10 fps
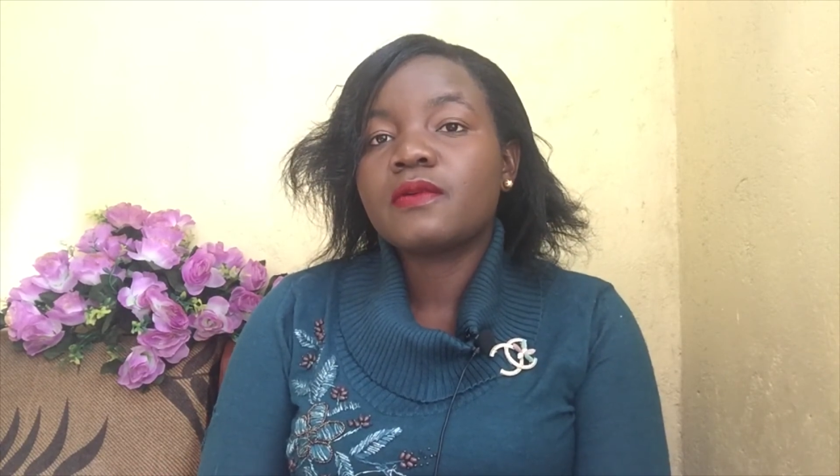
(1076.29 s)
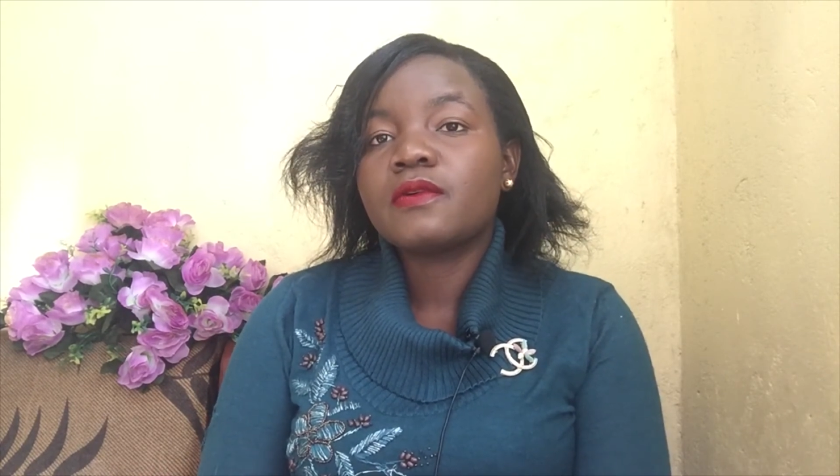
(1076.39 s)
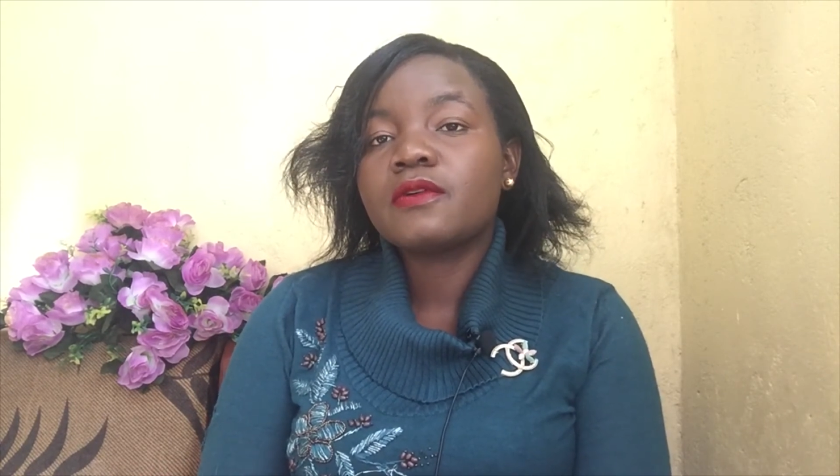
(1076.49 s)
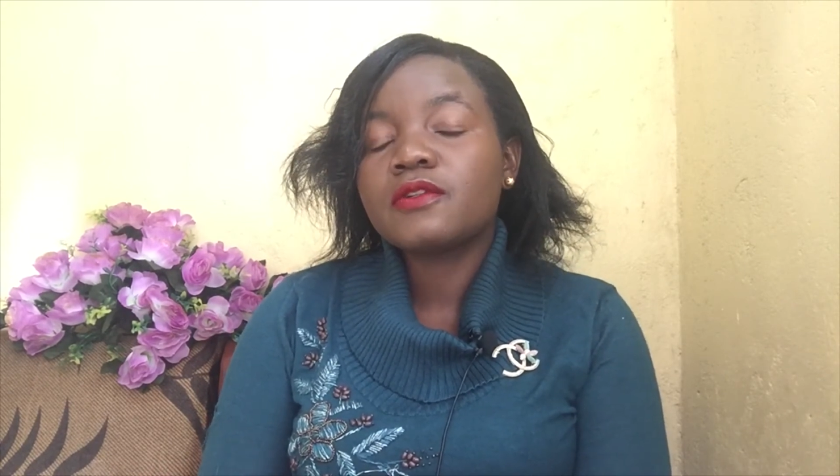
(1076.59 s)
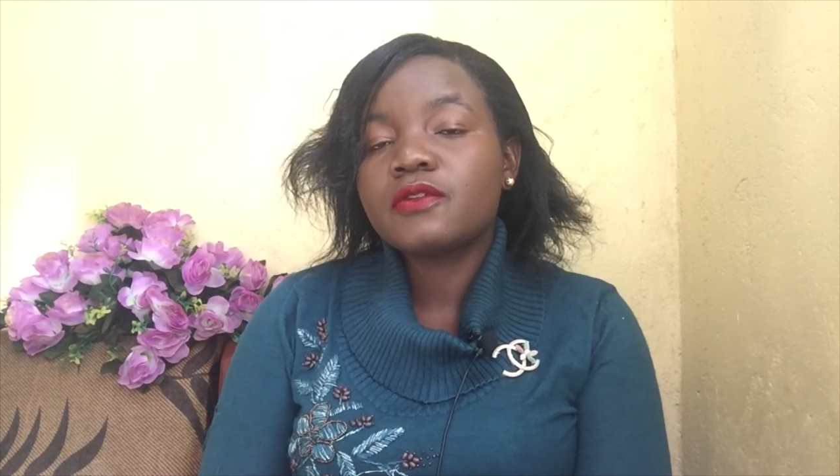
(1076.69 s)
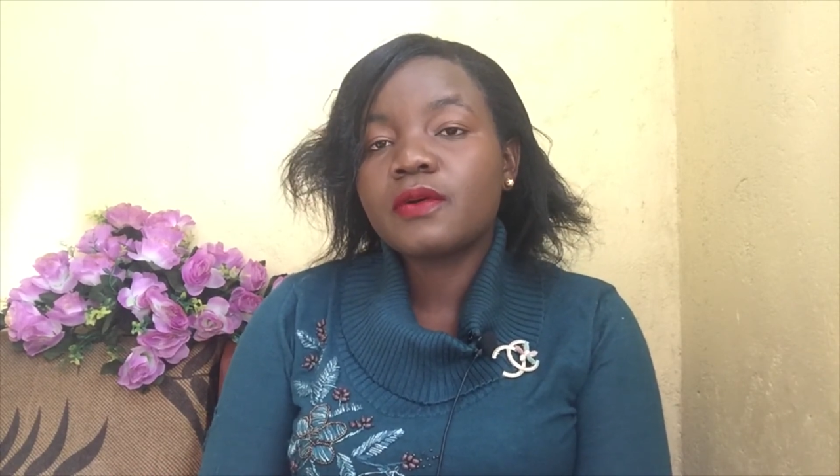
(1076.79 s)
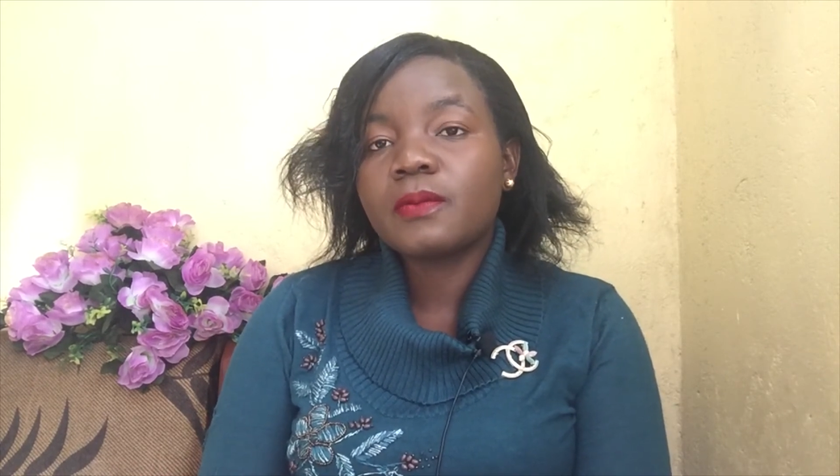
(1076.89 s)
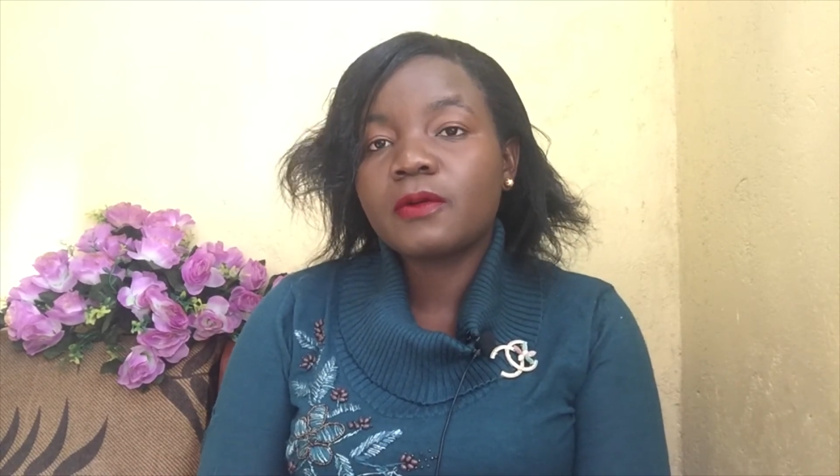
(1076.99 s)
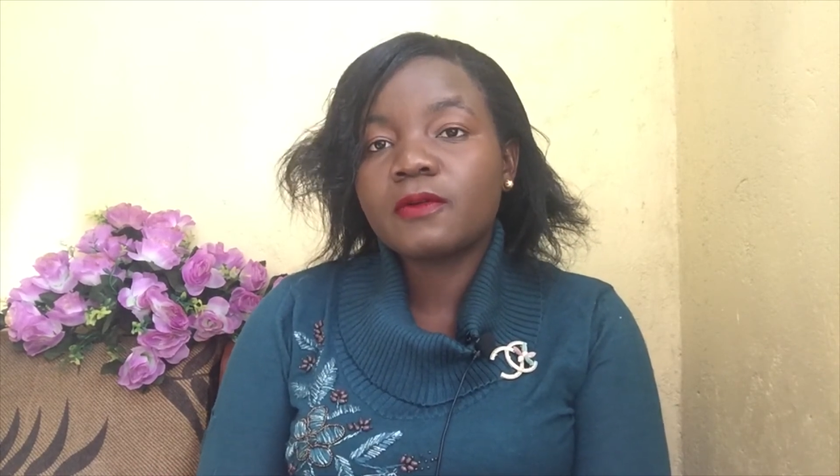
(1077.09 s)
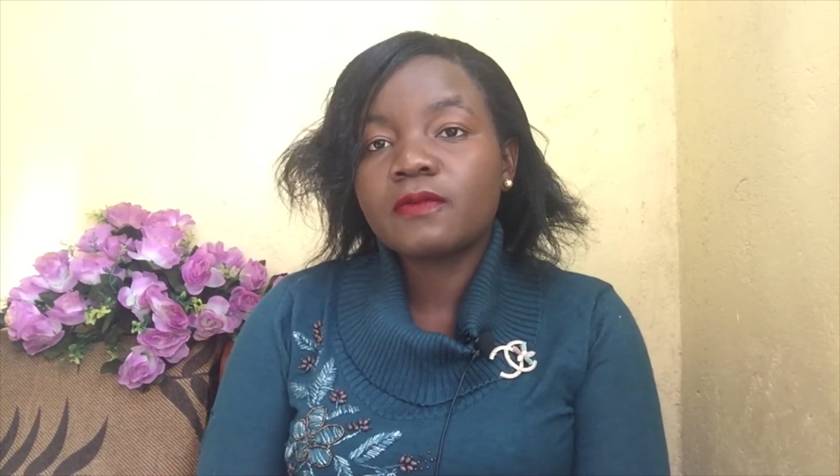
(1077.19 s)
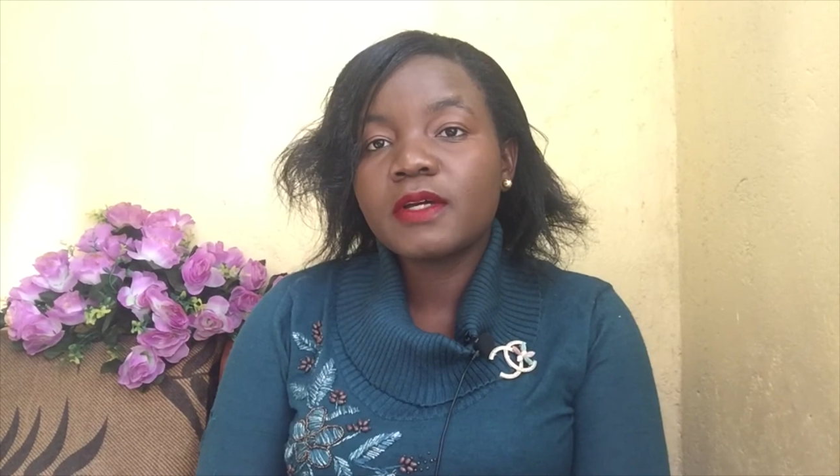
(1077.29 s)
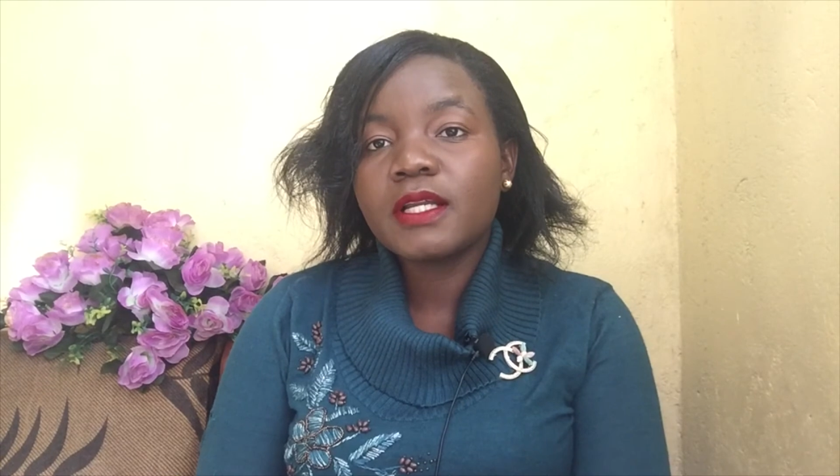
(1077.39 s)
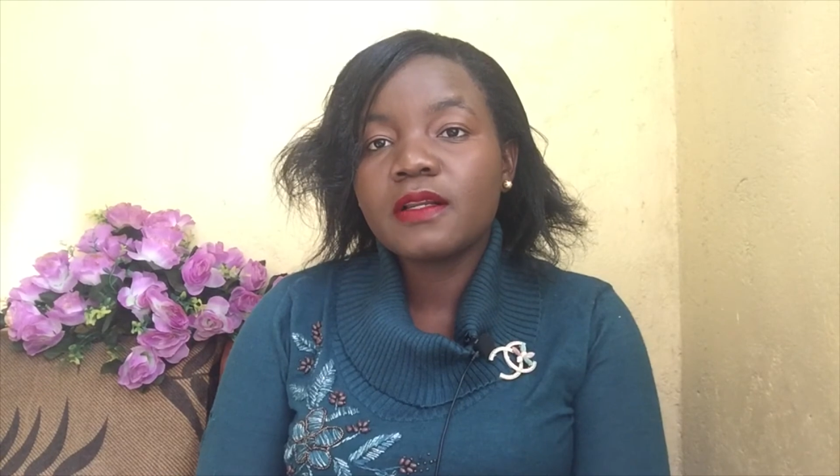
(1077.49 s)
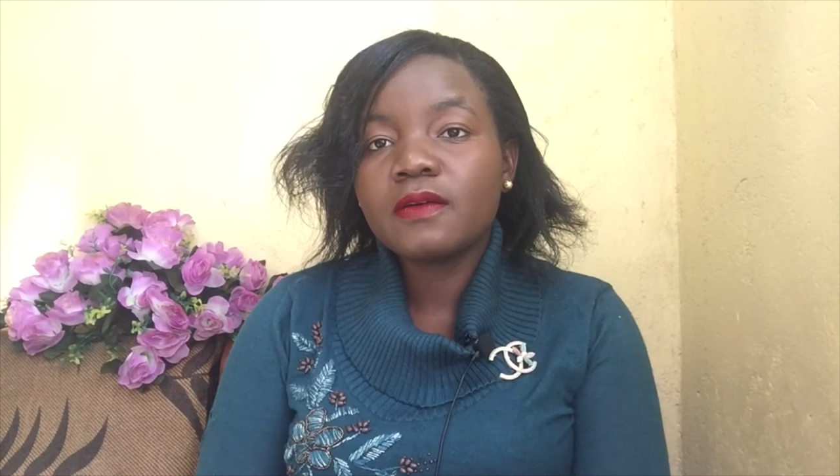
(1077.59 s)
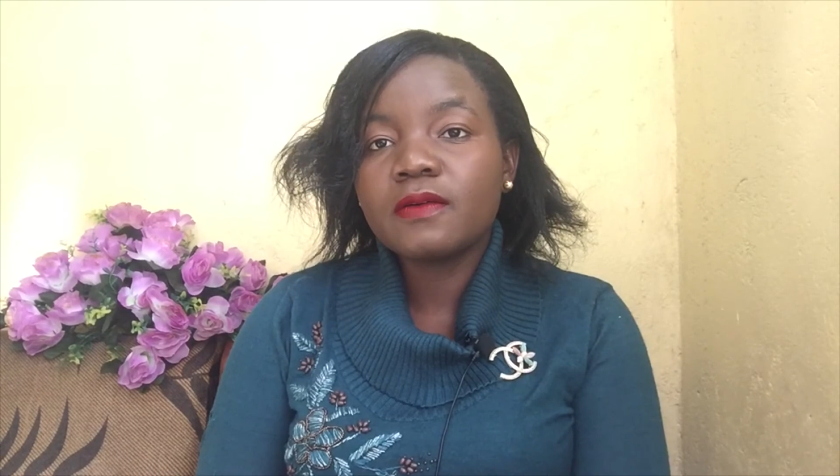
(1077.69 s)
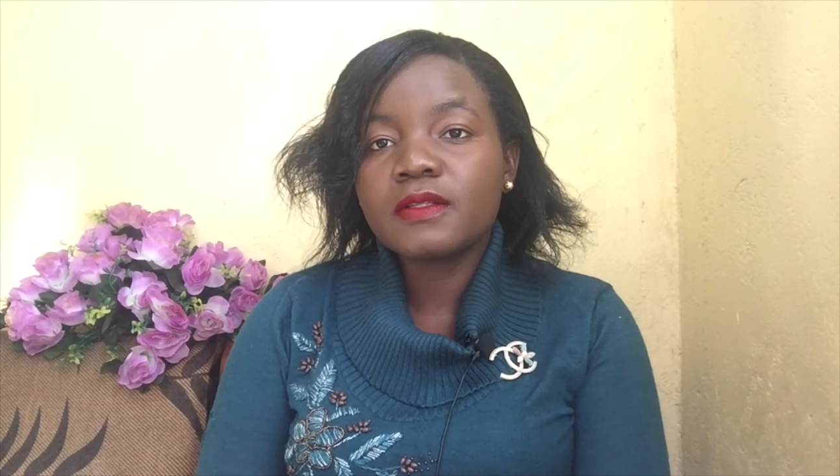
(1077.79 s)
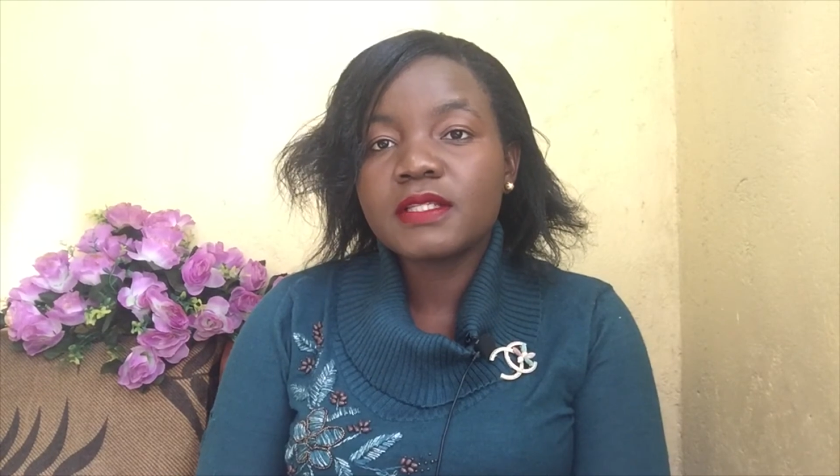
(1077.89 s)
go to your profile on